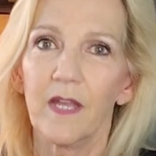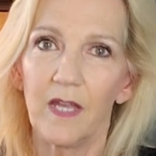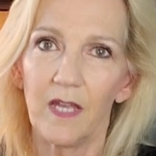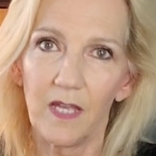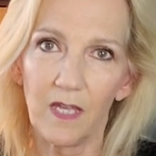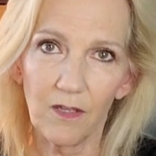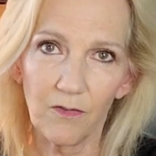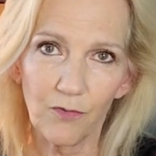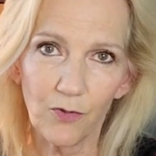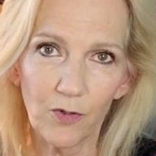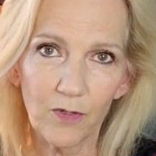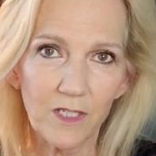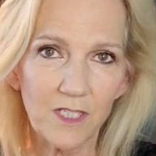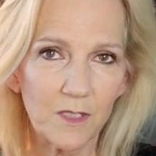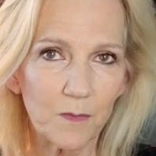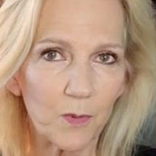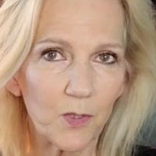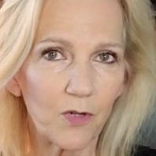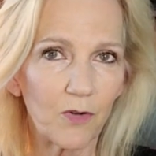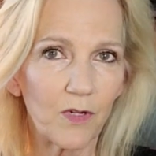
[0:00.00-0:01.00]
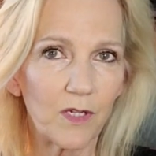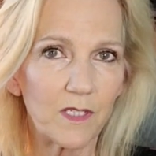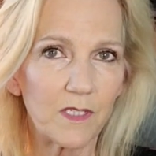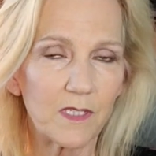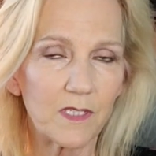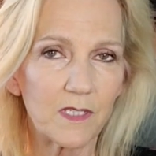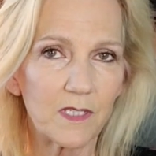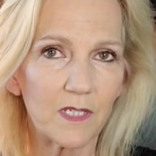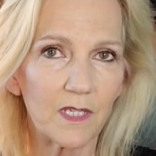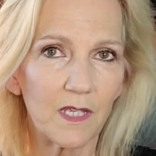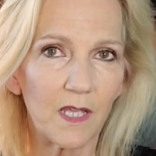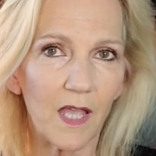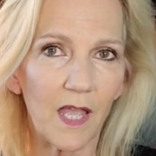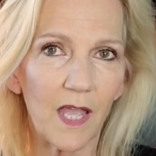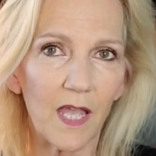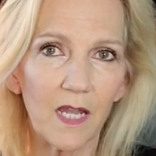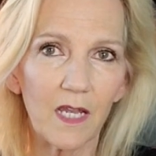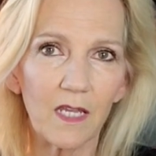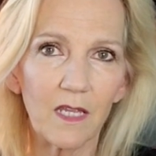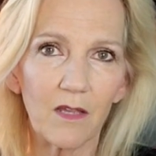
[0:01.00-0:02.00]
If you're experiencing
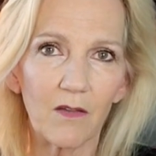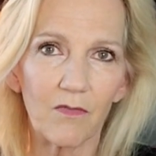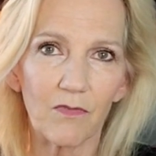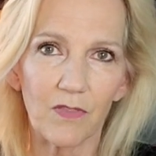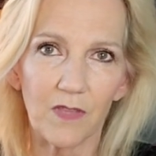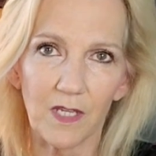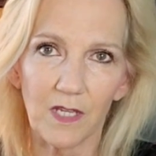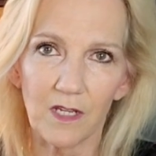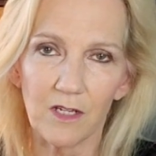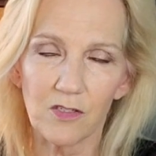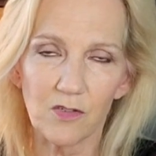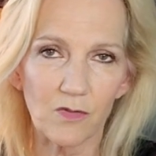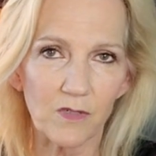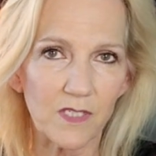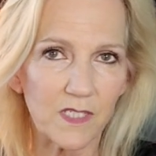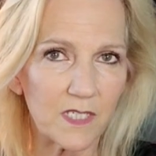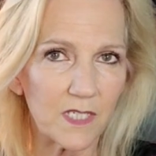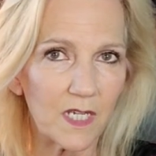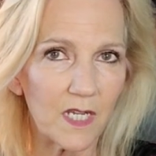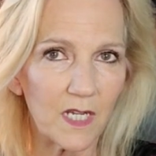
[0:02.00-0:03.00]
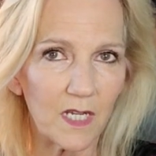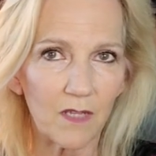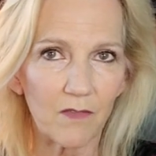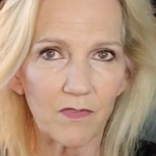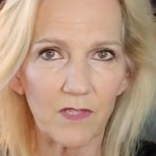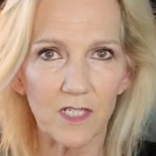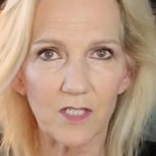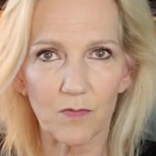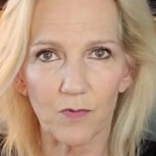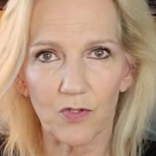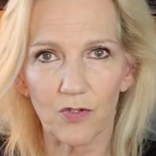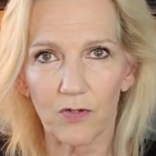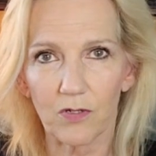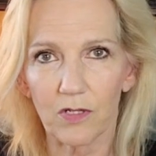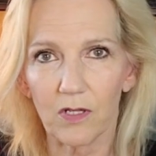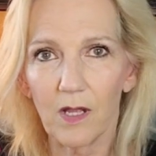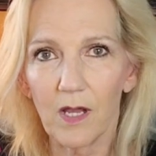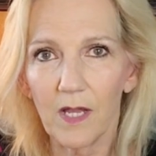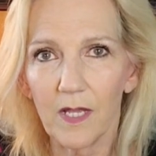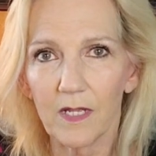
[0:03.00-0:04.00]
any of these or see any of these with your
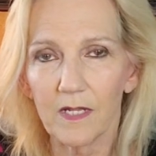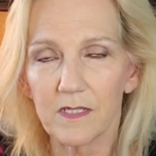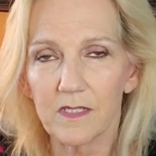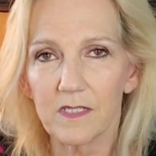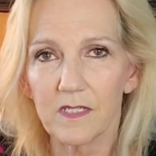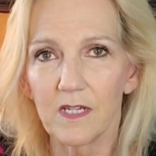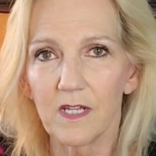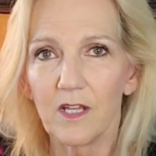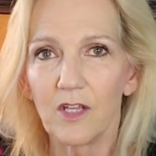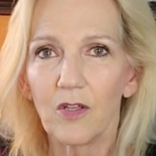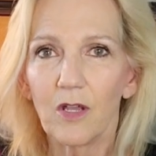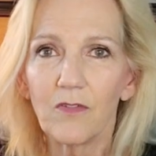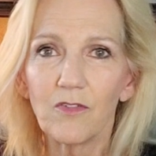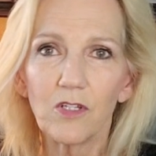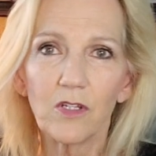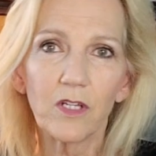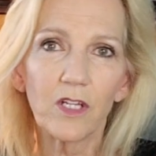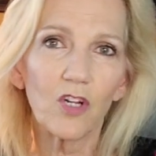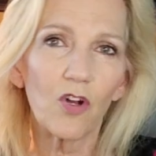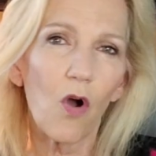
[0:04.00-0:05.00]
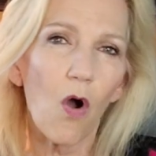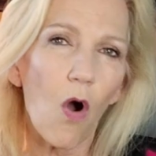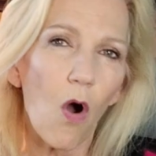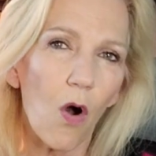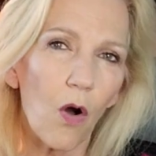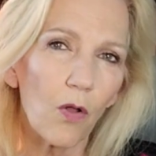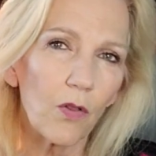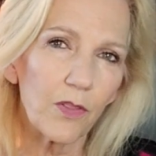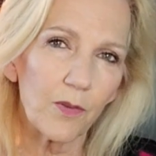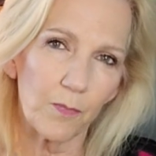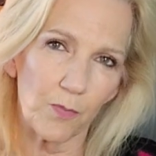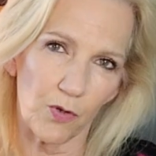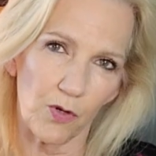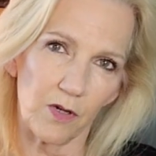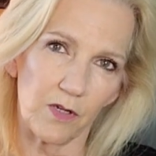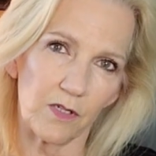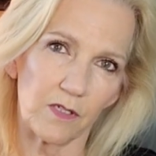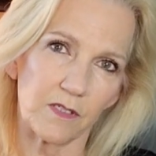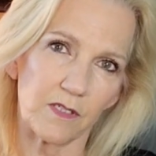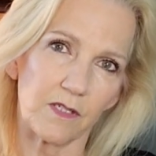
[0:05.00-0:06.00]
clients, you have to look at all the
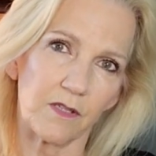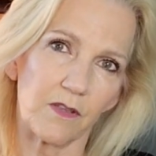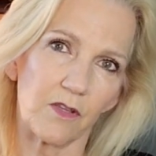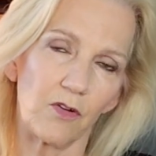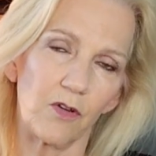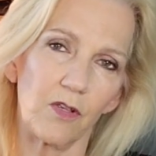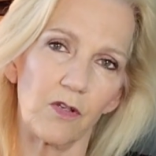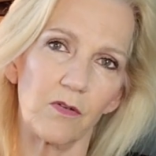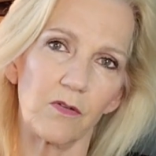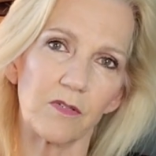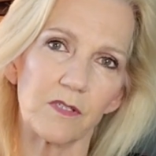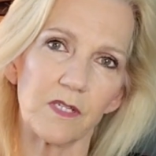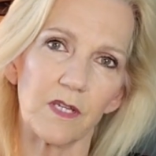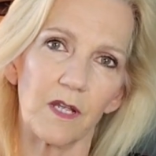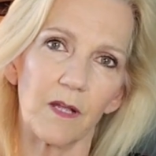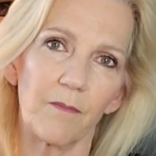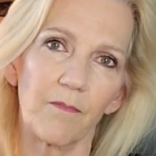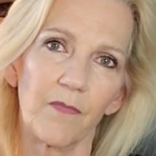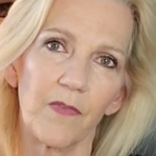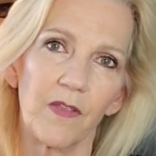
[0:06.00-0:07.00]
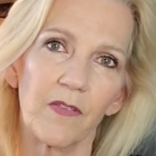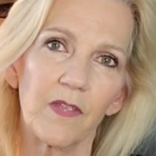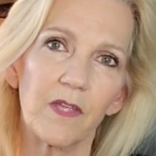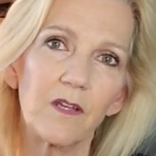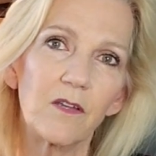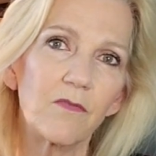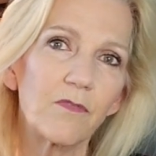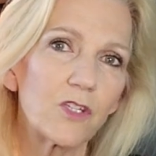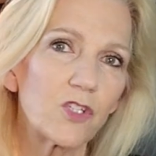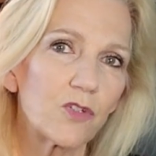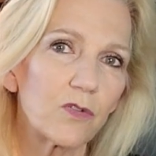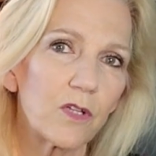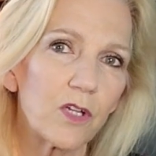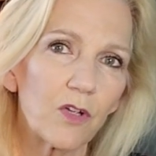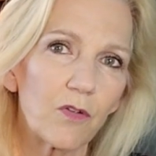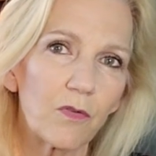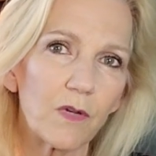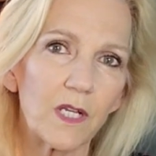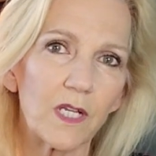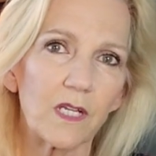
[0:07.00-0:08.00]
products that they're using, the individual
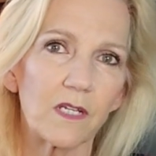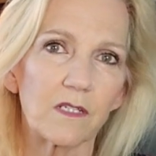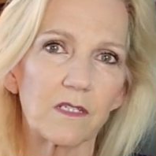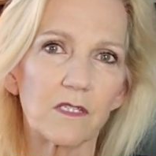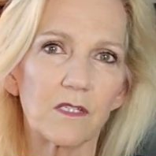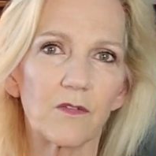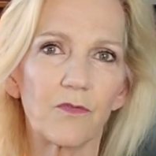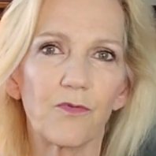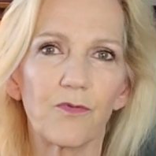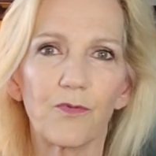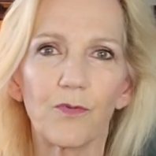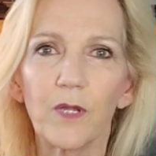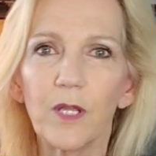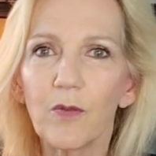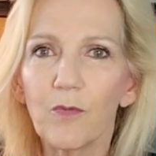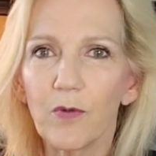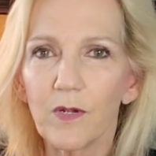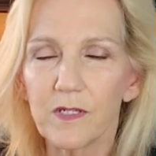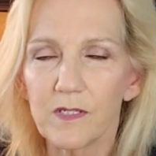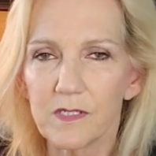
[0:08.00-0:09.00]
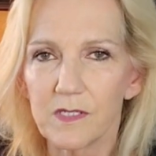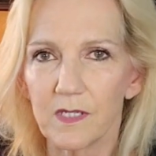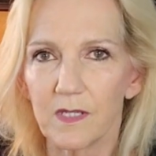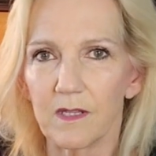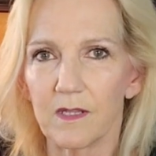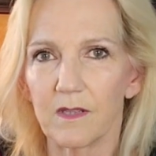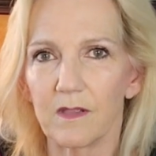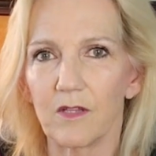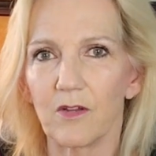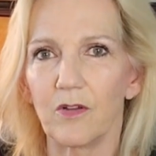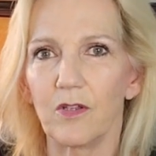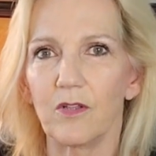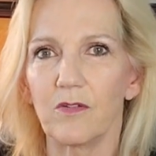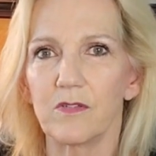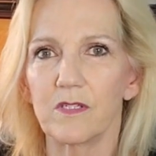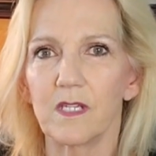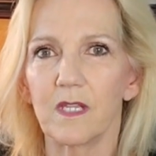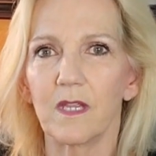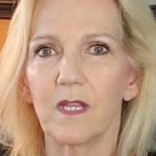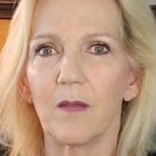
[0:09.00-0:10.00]
ingredients, the frequency that they're
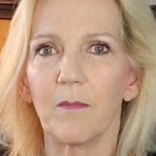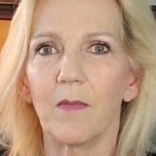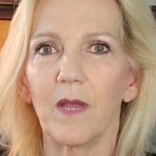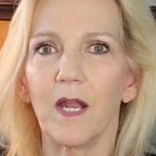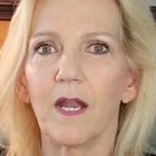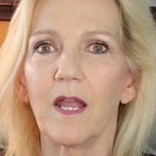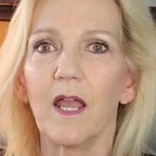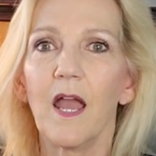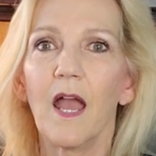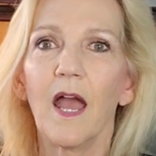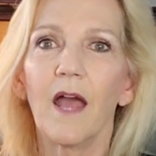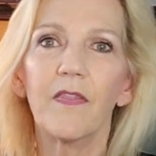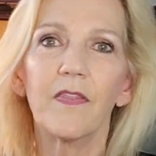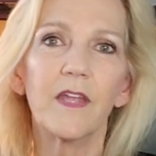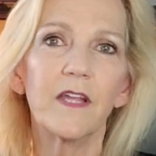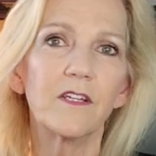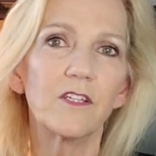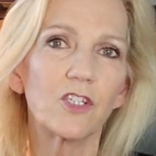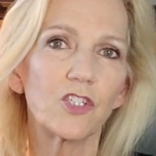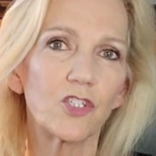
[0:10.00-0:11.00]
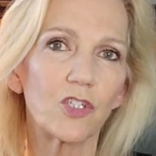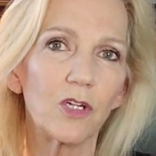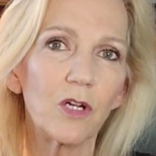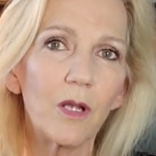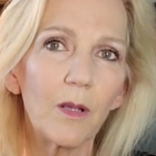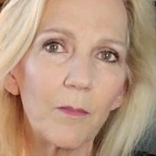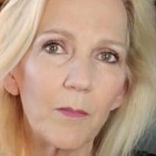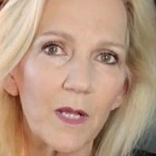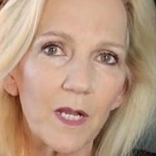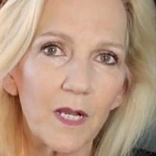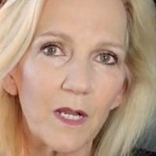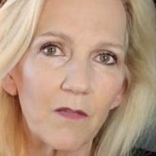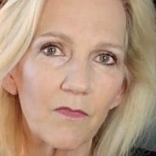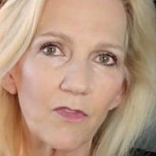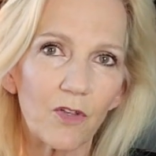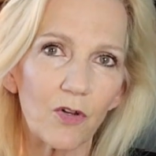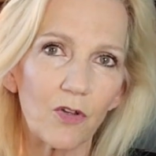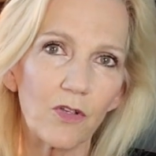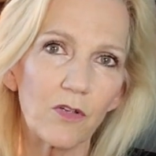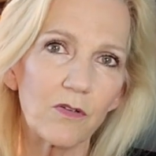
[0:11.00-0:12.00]
using them in, and then determine if
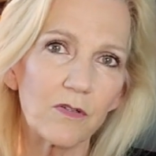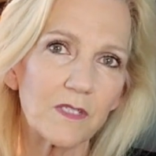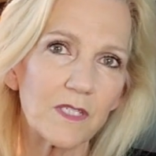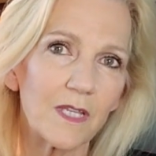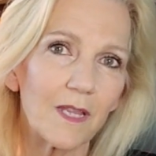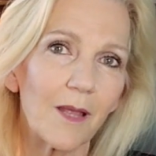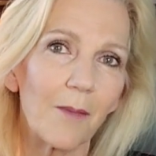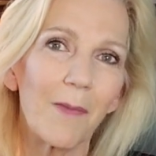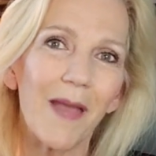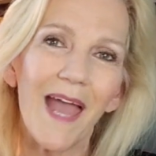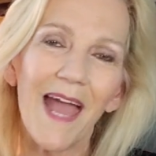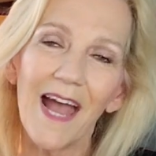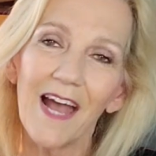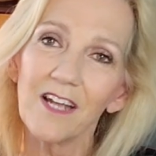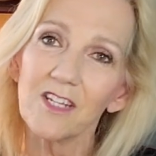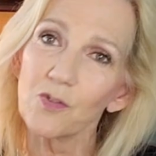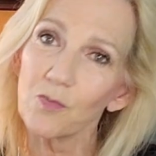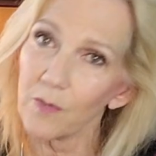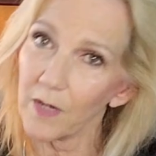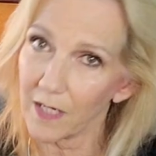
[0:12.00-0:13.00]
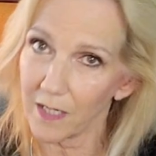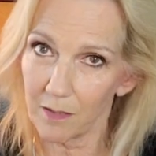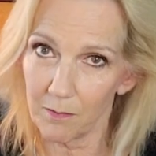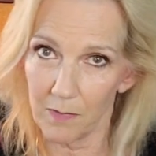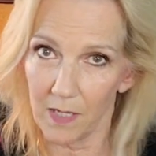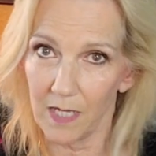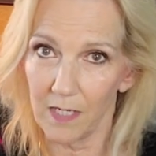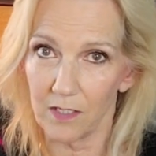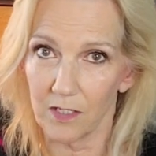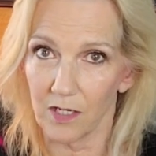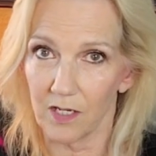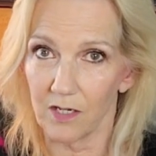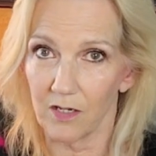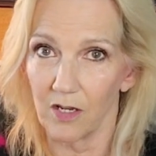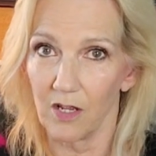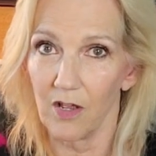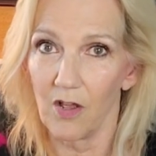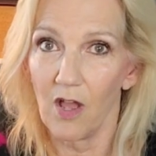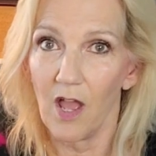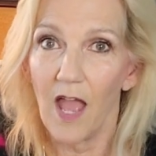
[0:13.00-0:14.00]
they're using them as recommended
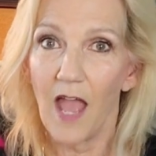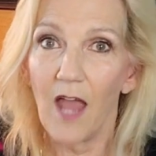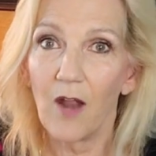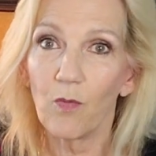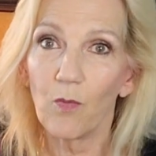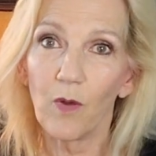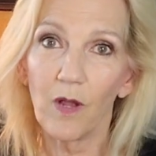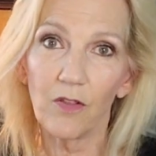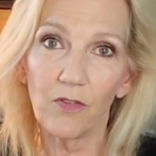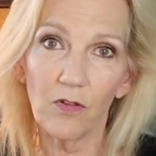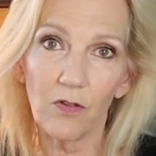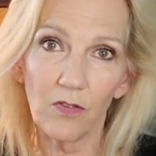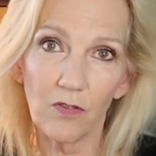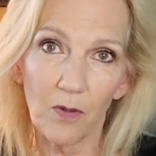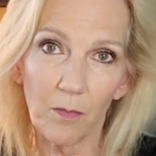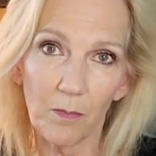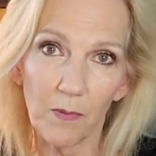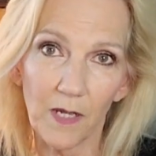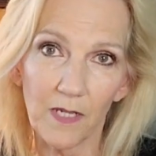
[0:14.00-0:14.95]
and whether they're